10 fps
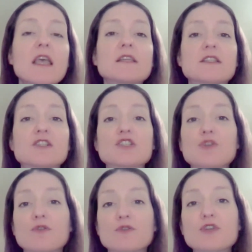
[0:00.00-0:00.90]
such as
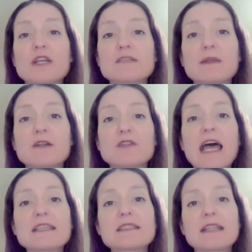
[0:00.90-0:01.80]
neurotransmitter
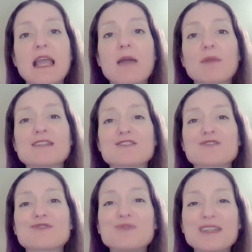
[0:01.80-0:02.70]
tests and comprehensive
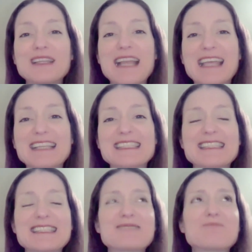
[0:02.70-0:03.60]
stool analysis,